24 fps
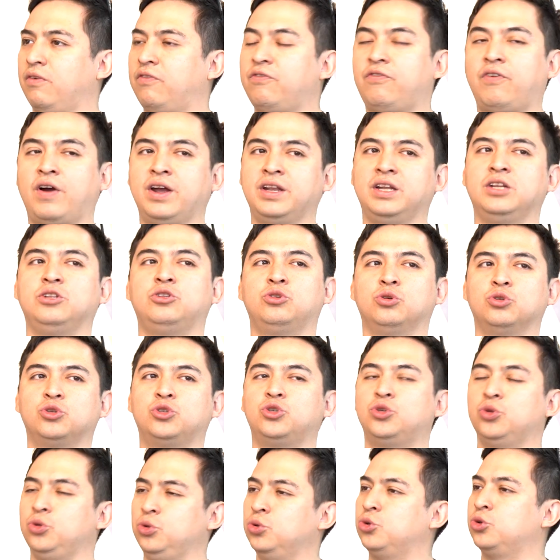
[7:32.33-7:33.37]
finding
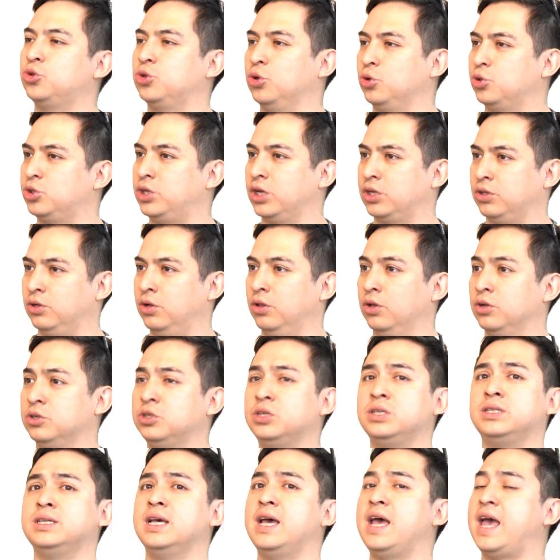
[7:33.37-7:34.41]
tools to use those
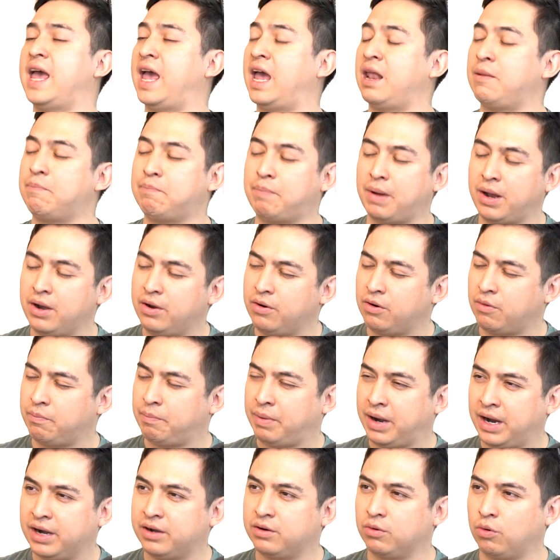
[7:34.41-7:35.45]
technologies. And
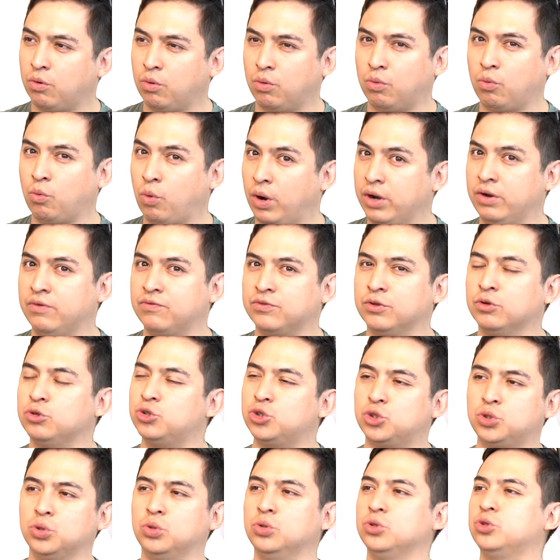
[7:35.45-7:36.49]
one of
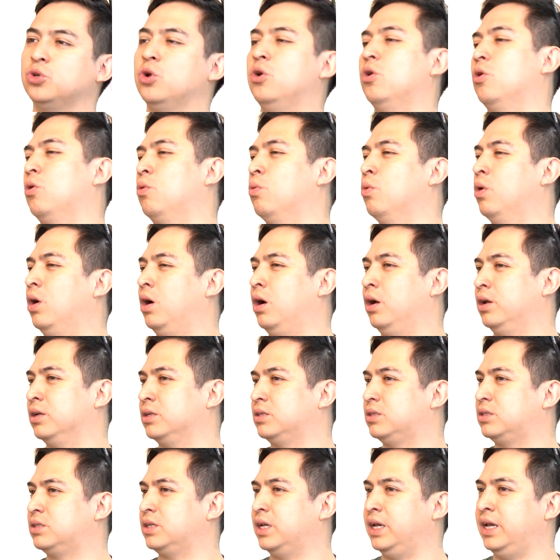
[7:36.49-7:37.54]
those tools
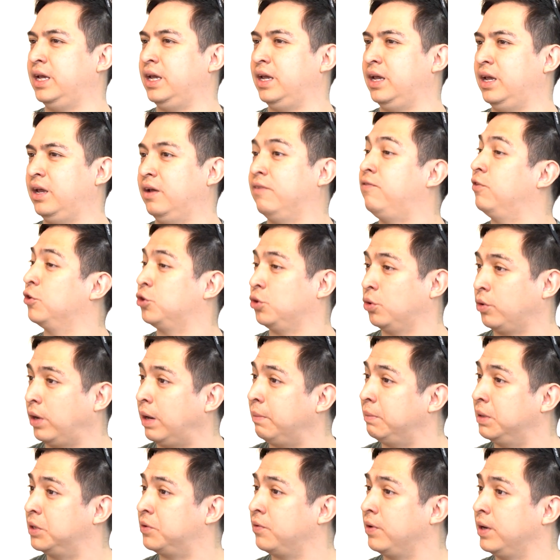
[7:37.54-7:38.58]
was
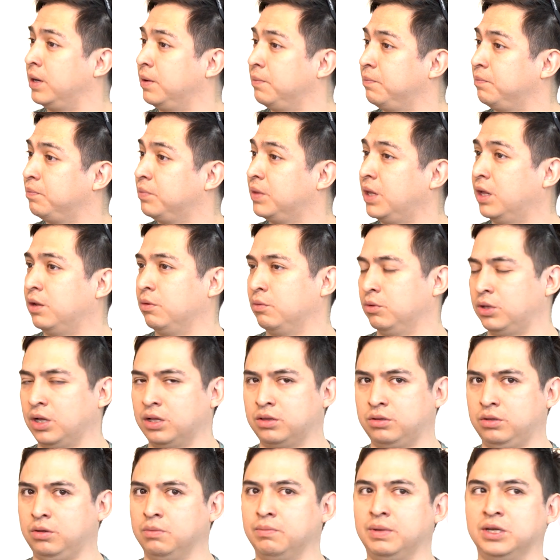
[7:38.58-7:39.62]
photogrammetry
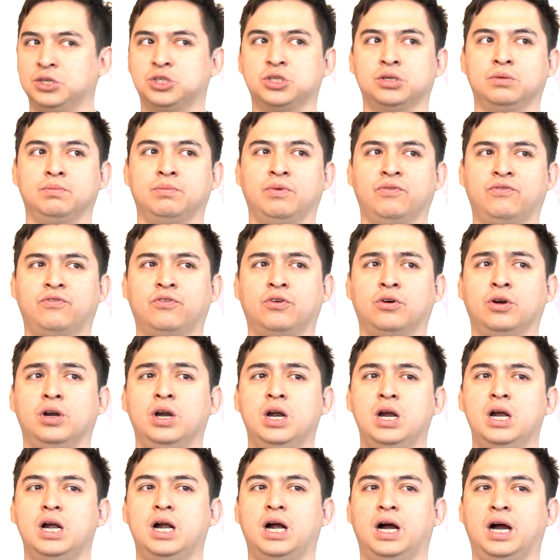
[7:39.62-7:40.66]
that you mentioned before.
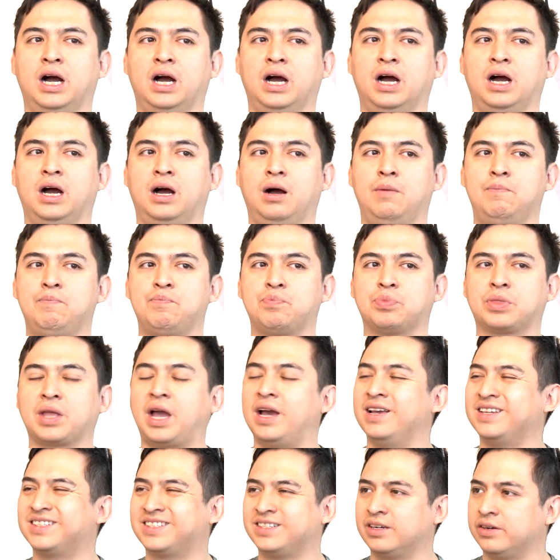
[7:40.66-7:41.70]

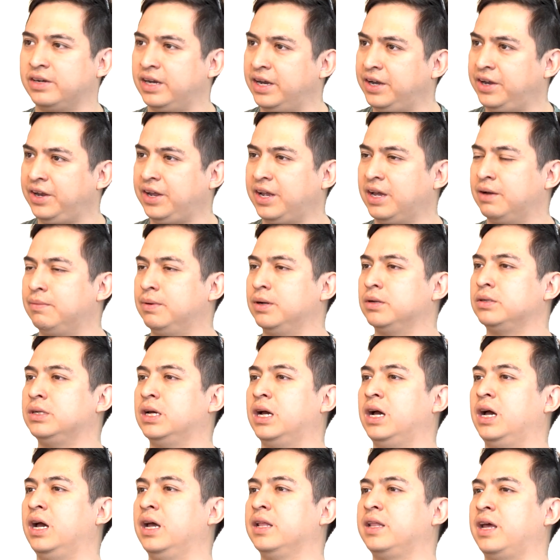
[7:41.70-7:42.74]
I started learning about
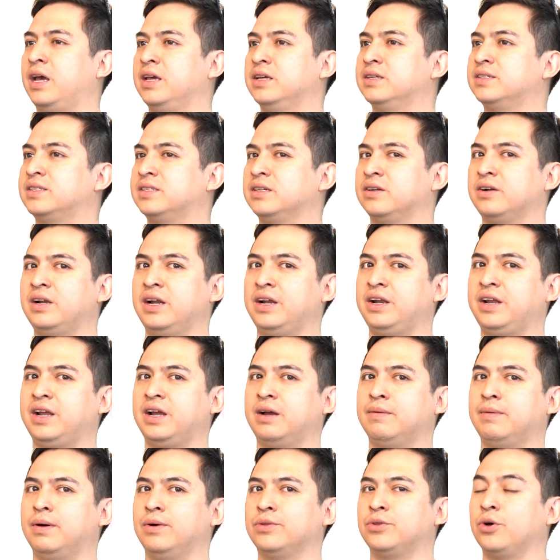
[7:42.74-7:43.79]
that. I started
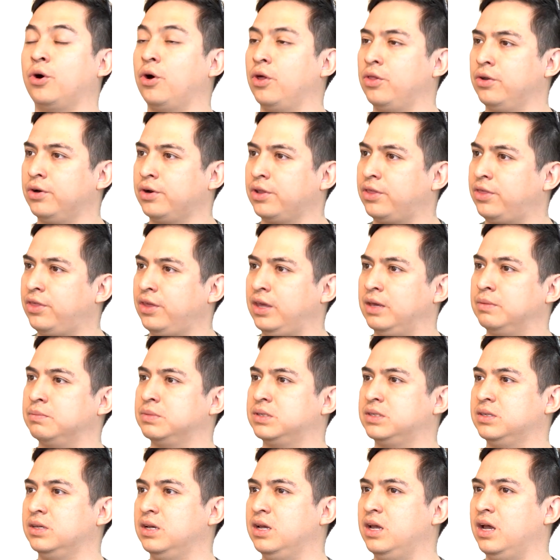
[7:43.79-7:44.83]
learning about other
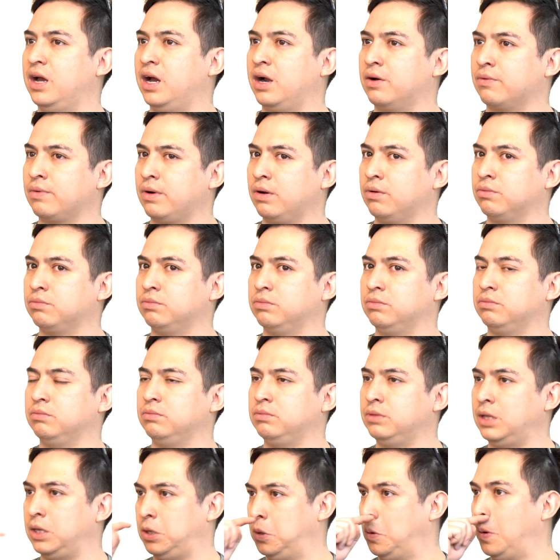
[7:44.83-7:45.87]
themes around
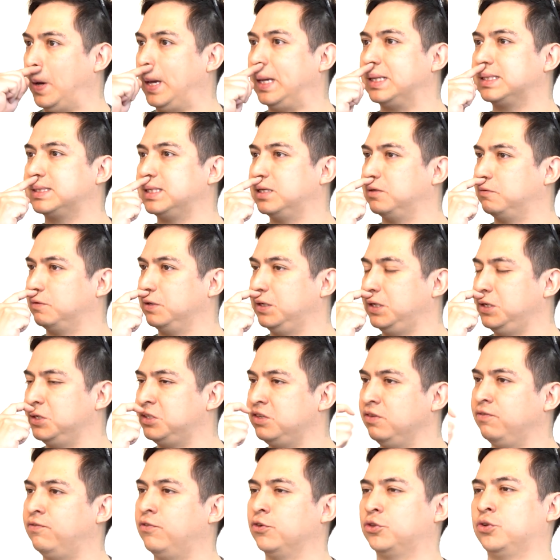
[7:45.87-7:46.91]
the US that were
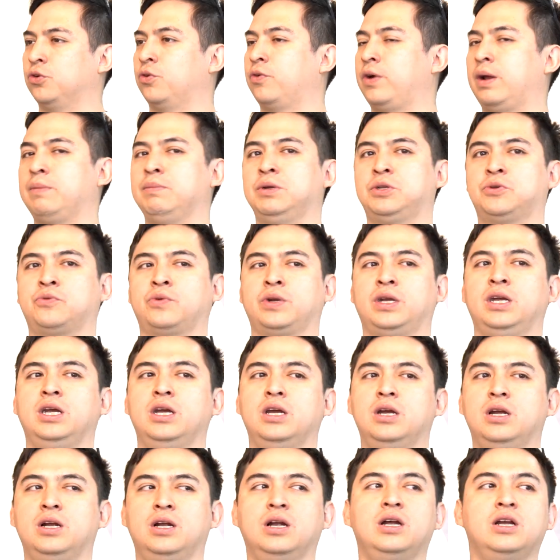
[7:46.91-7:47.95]
using photogrammetry